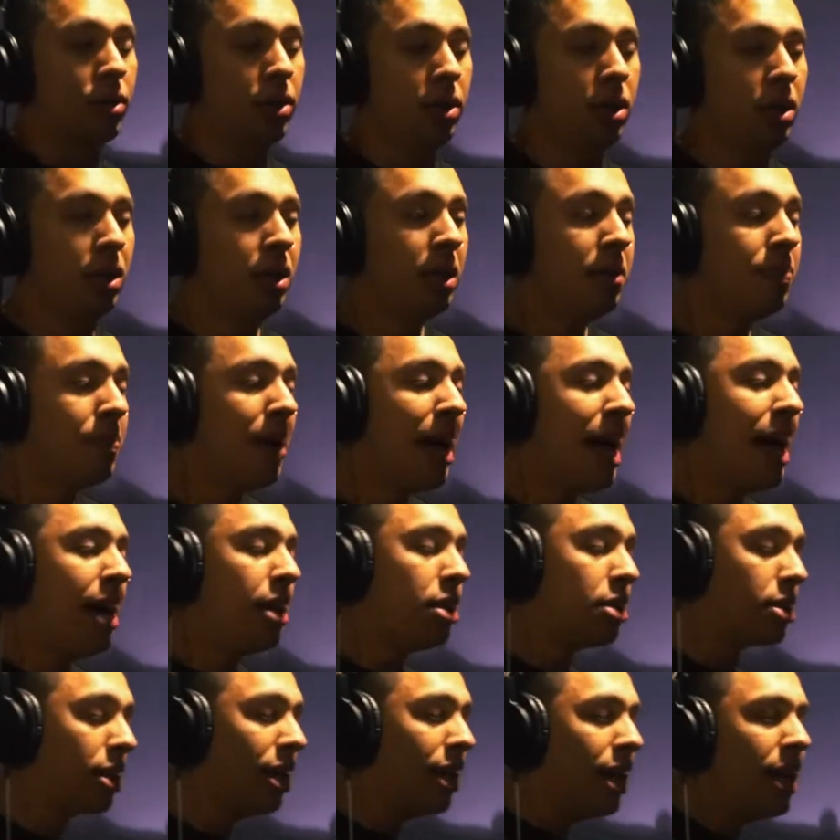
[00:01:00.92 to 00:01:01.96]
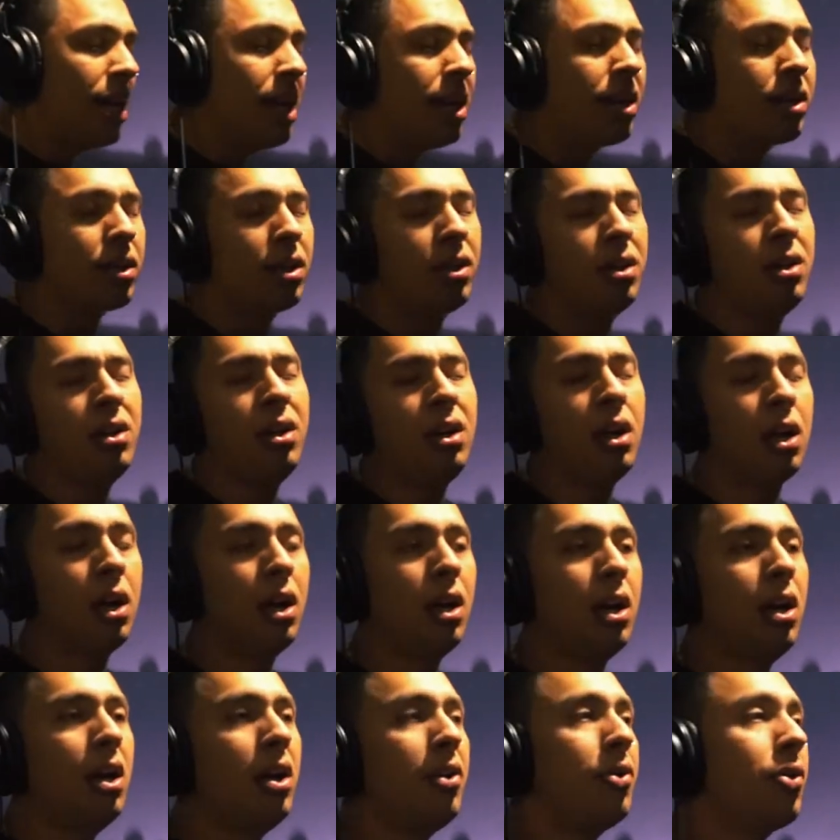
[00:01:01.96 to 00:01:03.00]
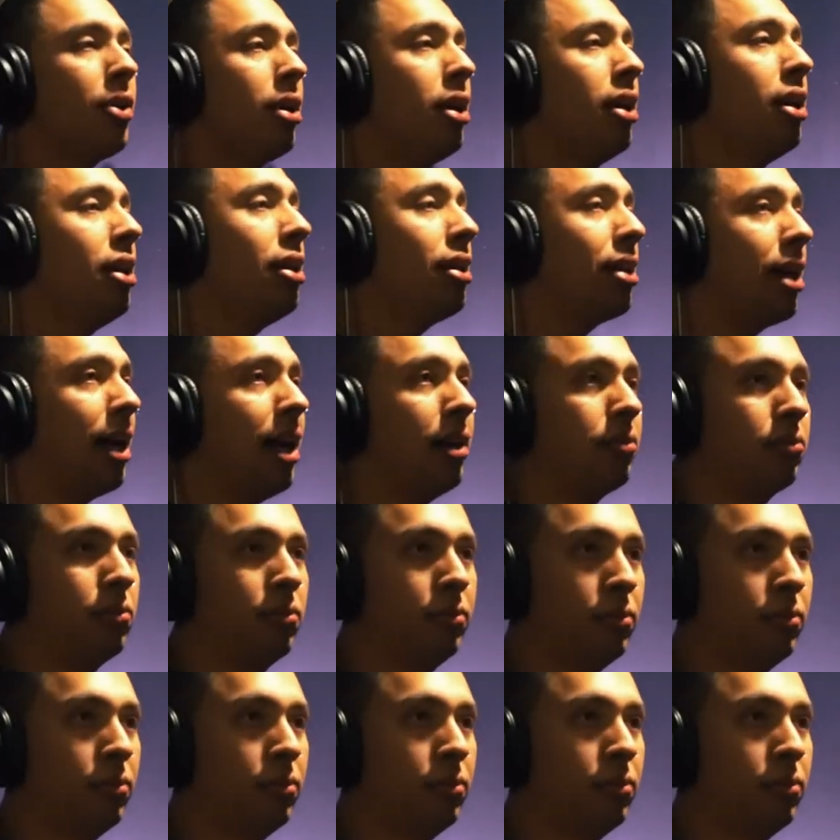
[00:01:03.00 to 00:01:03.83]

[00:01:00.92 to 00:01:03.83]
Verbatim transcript: It might take a hundred lives.